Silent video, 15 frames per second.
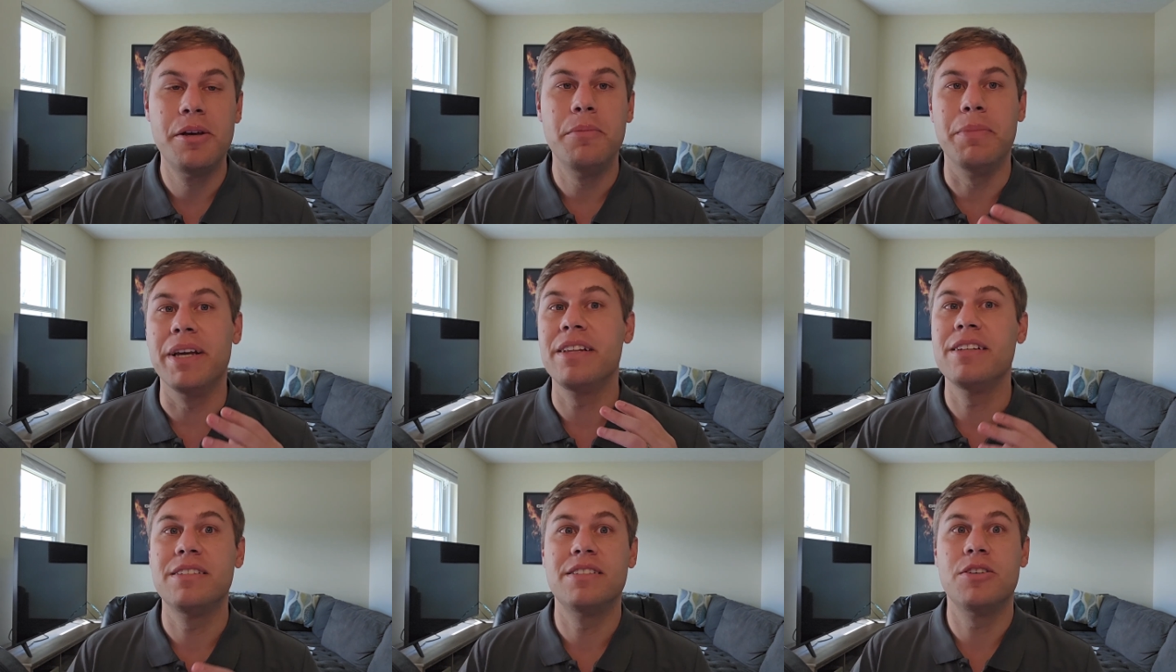
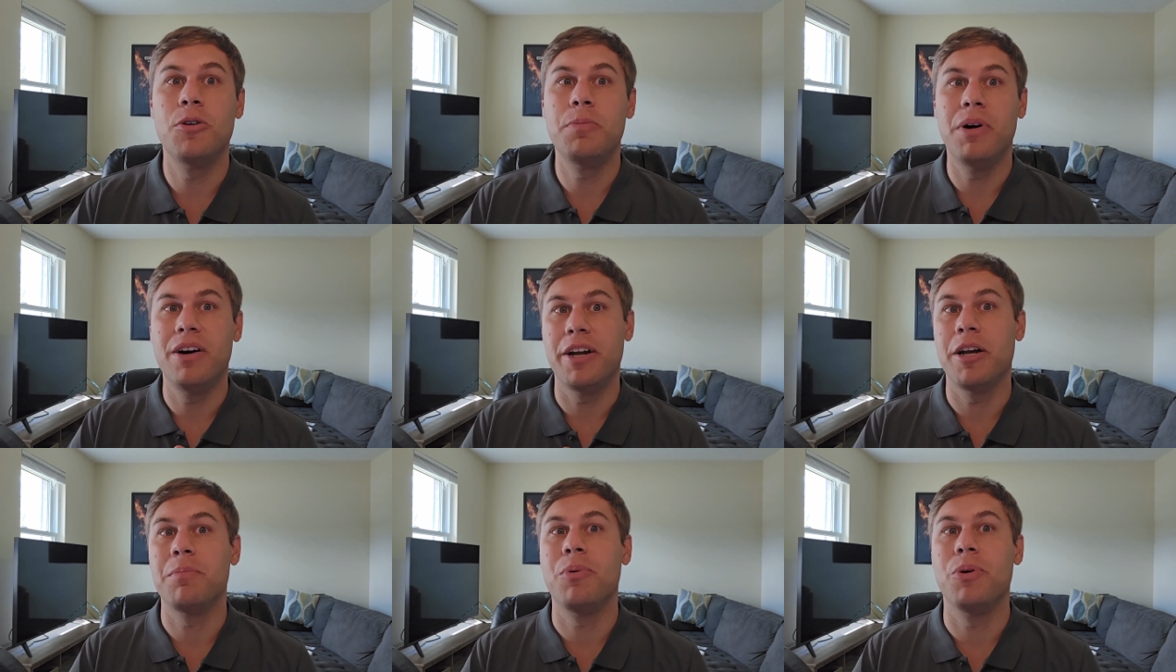Being that Taupo
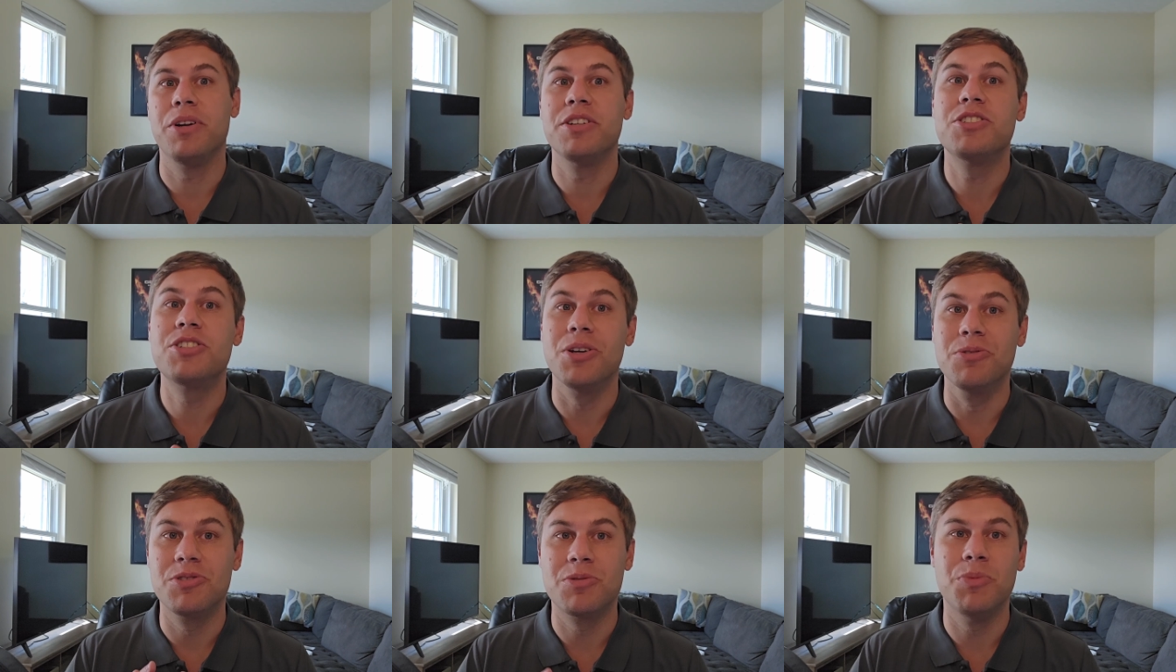Airport is
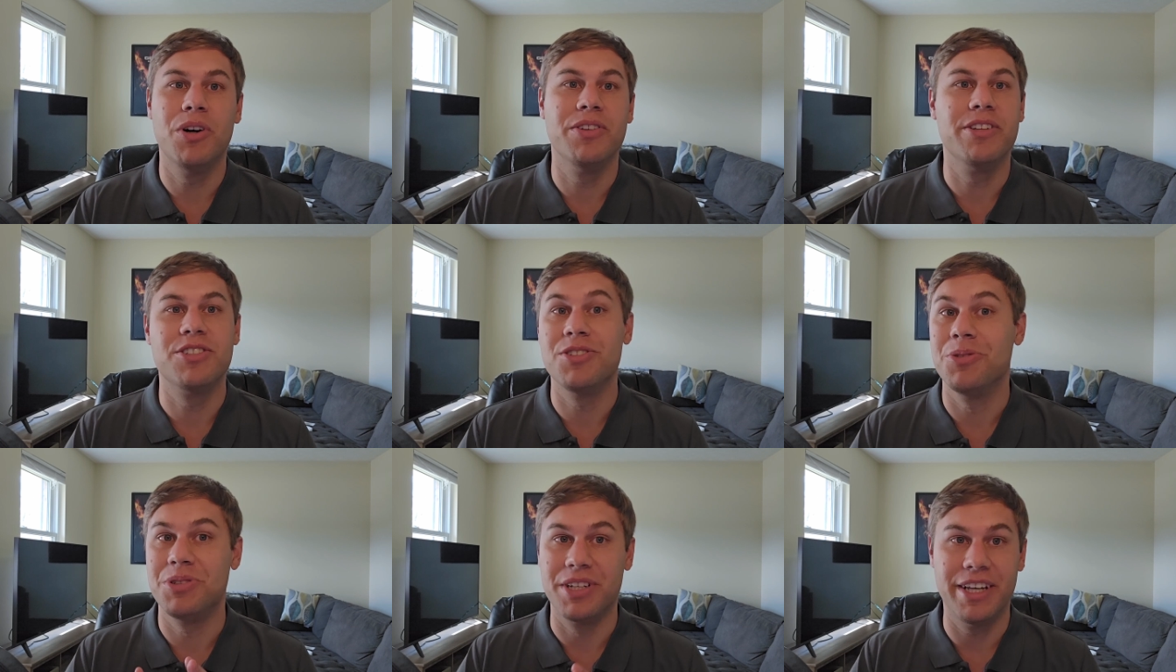so small and there's
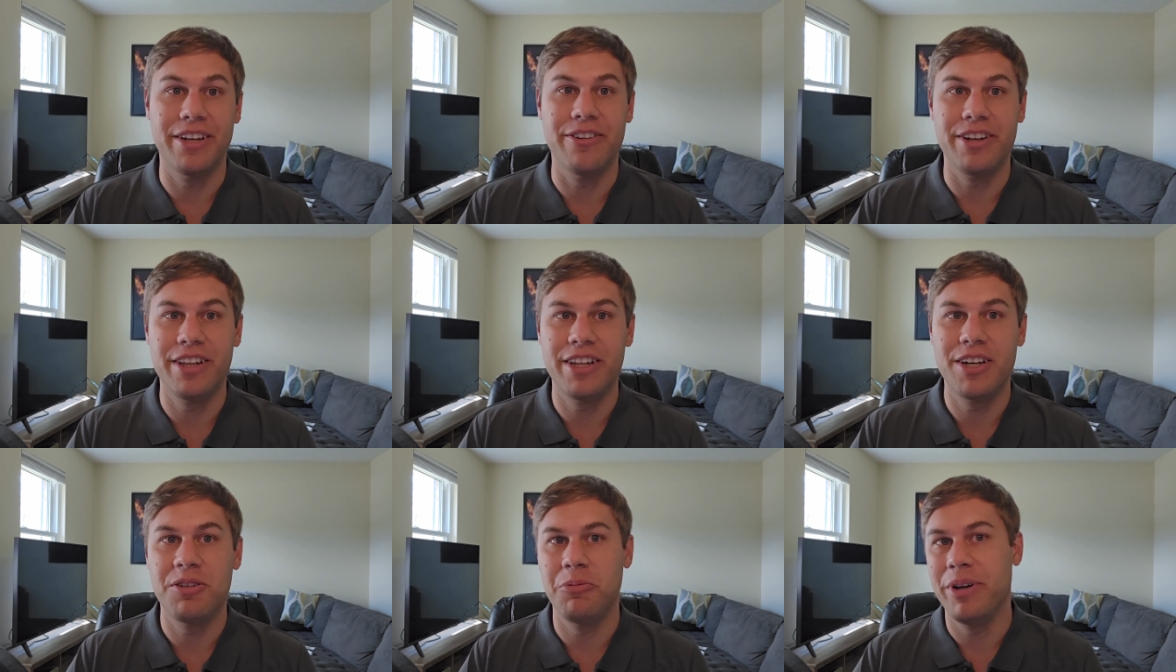no security
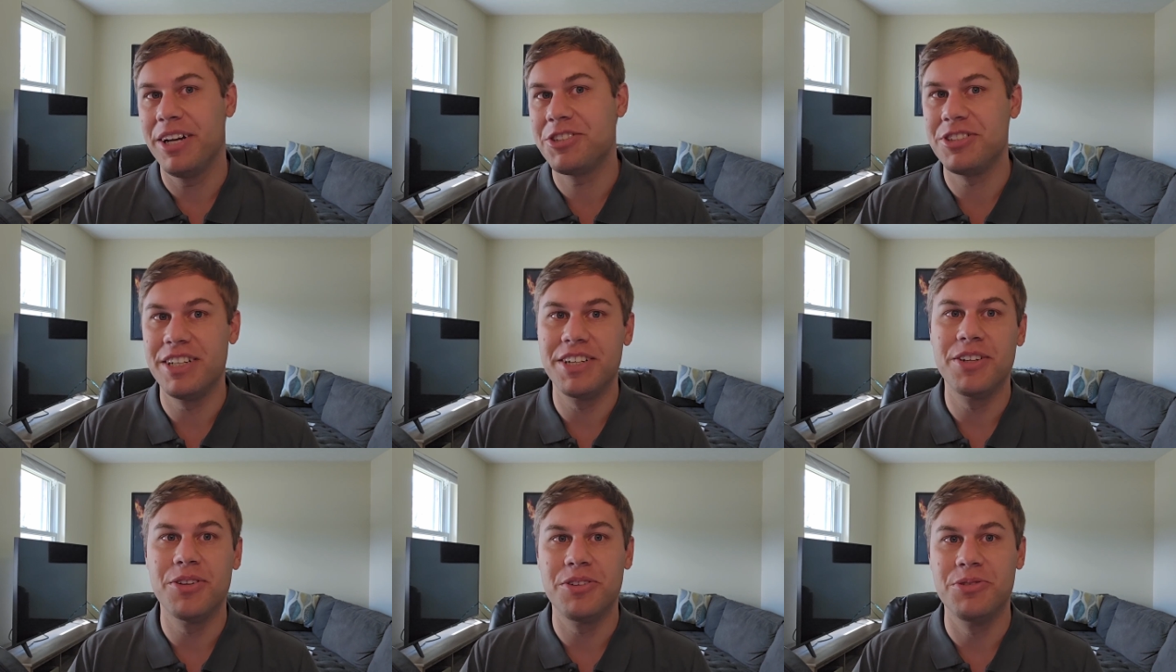there, we actually
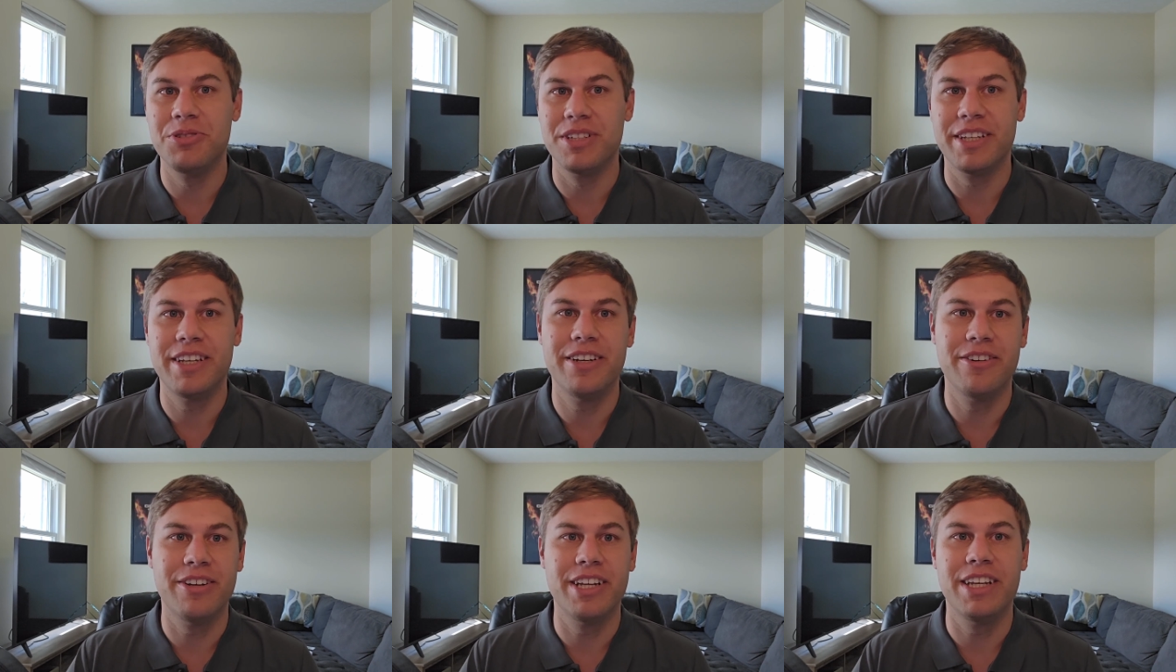had to go through
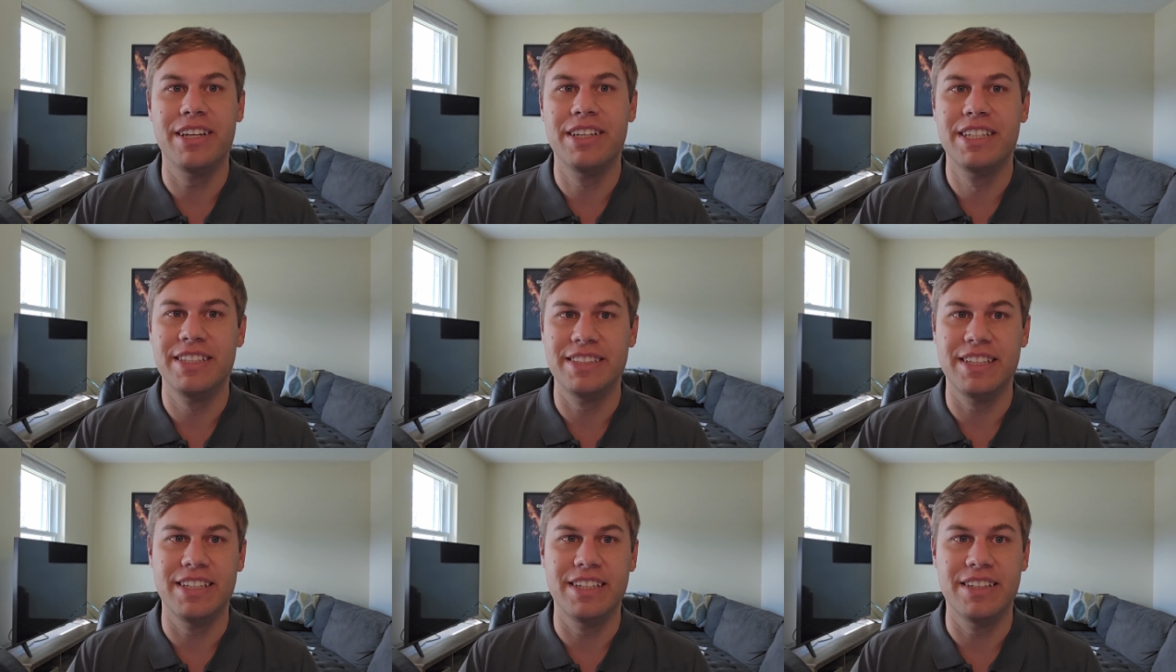security
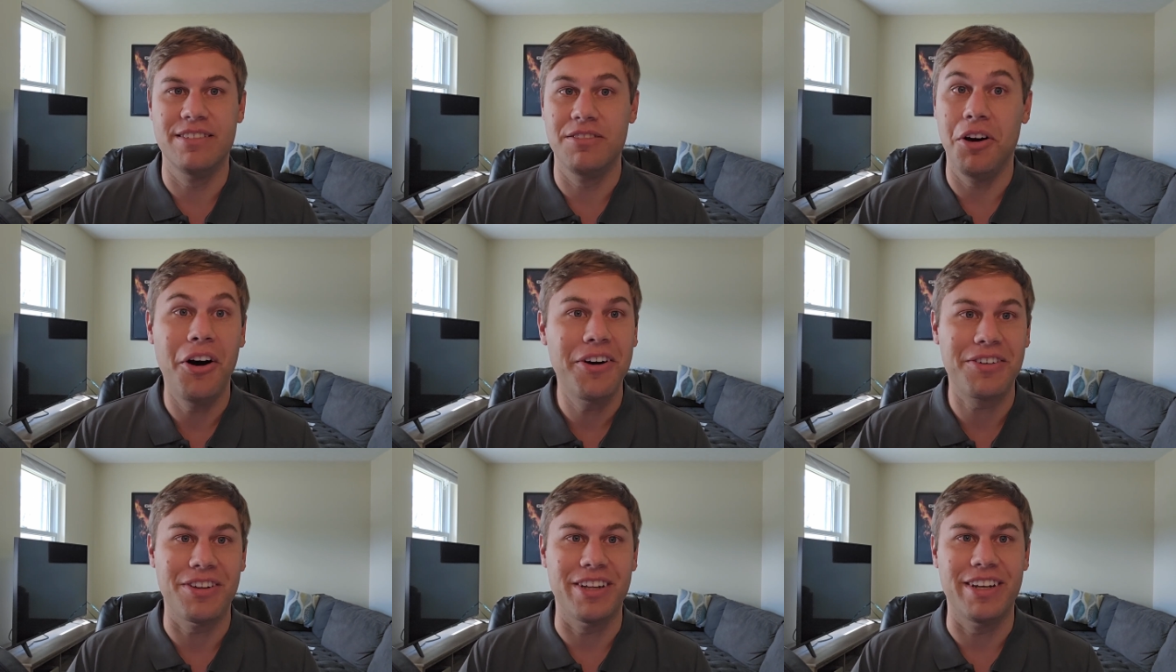in
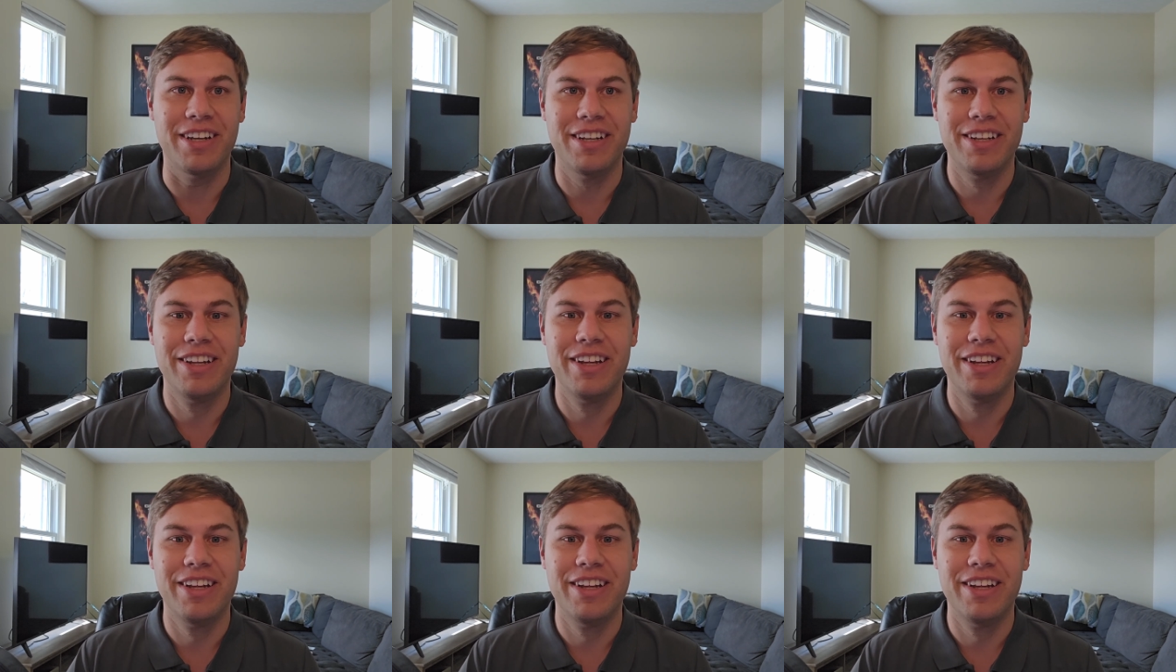Auckland.